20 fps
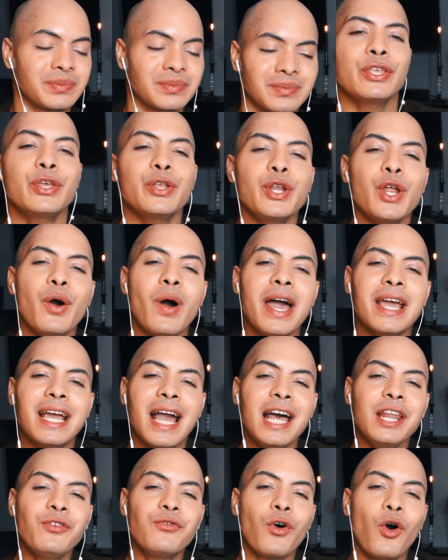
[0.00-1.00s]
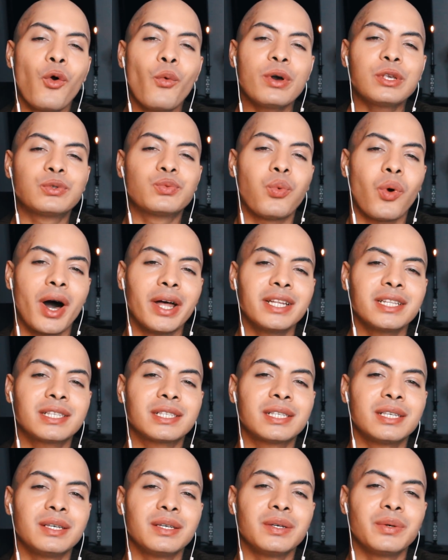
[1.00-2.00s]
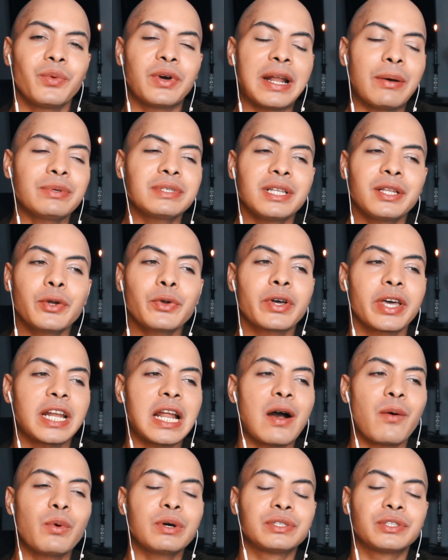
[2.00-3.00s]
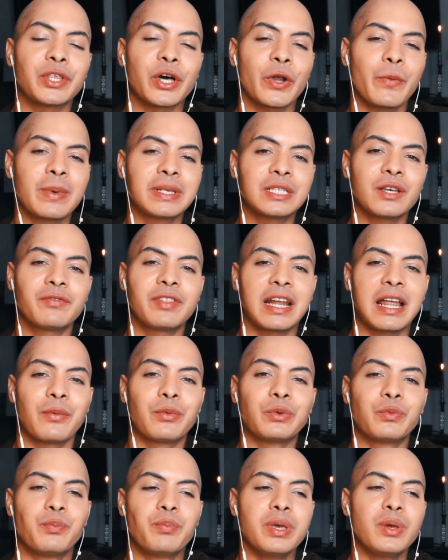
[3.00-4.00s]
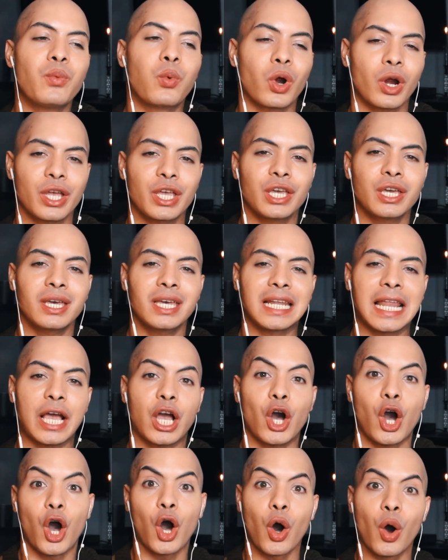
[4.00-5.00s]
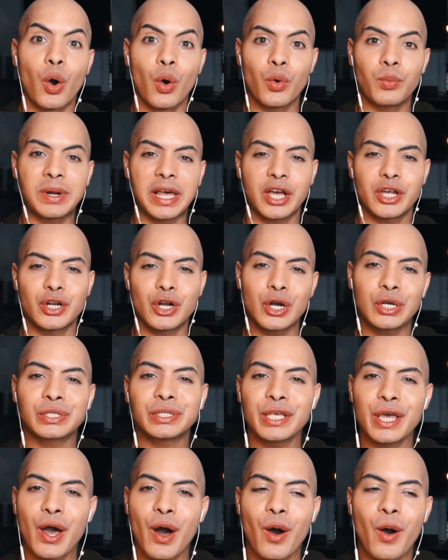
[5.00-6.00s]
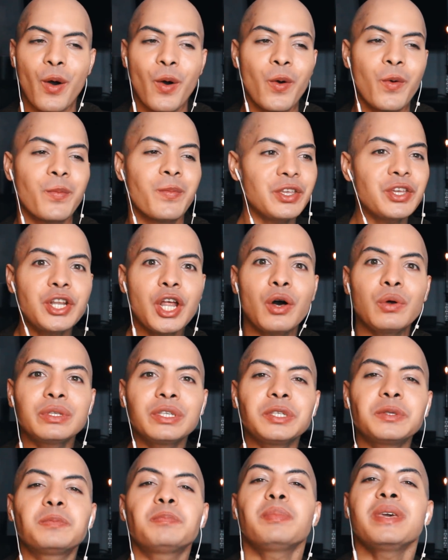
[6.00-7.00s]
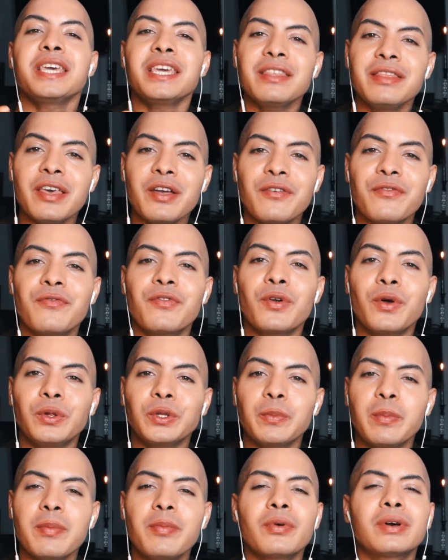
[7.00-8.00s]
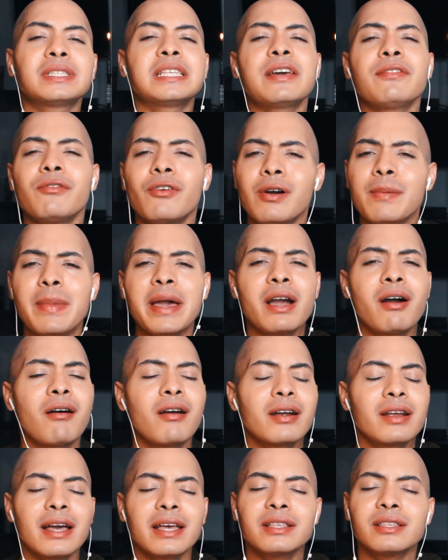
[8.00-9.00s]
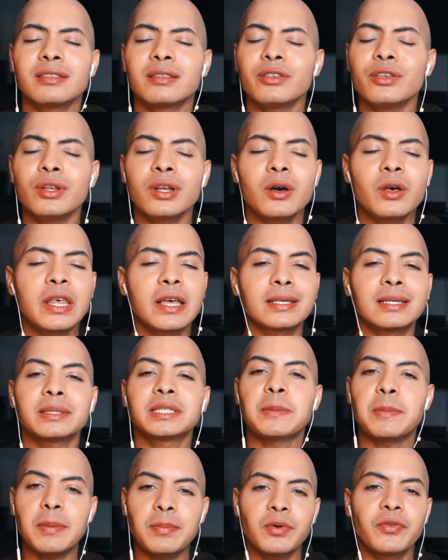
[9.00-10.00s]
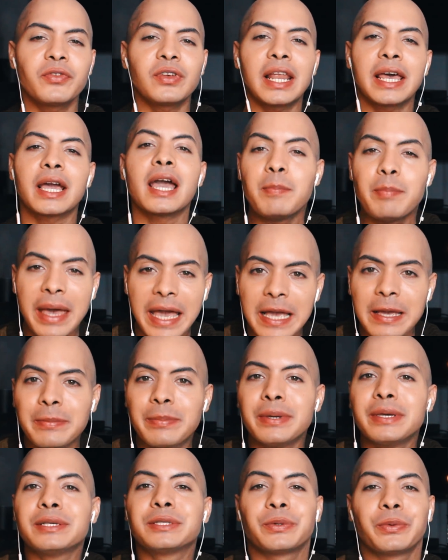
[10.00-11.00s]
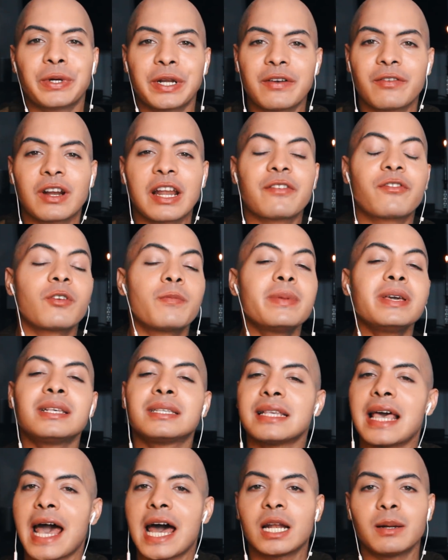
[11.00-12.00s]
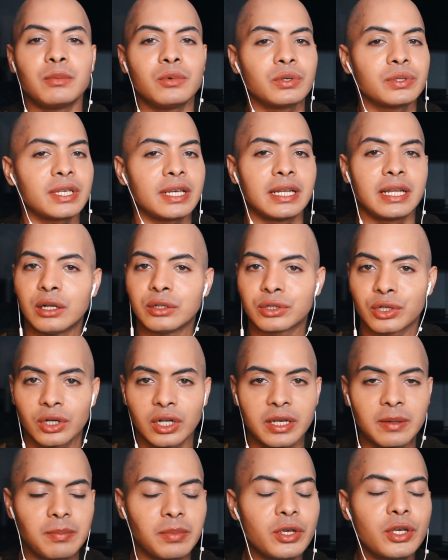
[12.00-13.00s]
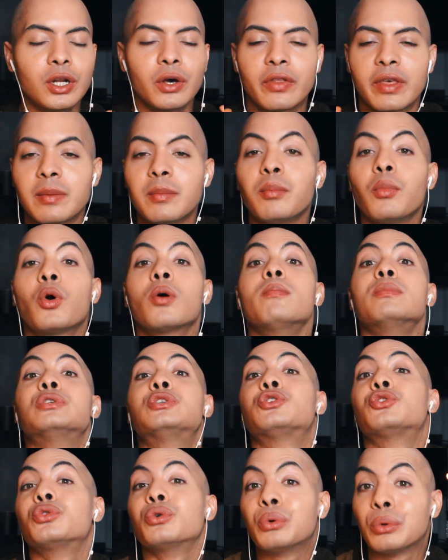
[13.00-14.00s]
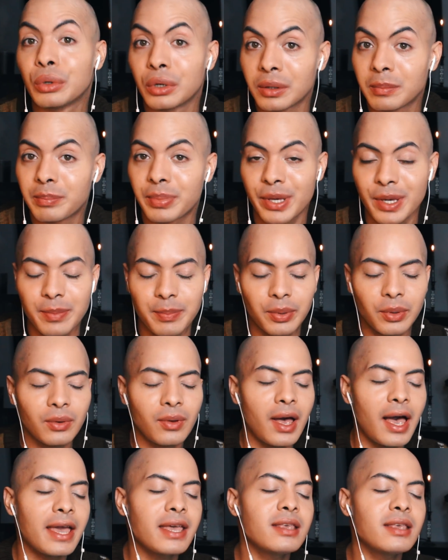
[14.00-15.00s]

You know, I kind of always wanted to, when I was a little kid, I always thought of myself that I would be working in like a home, like a nursing home. You know, just being there for older people, because my heart, you know, how some people feel like babies or whatever, like for me it's animals and elderly, you know, like more mature people.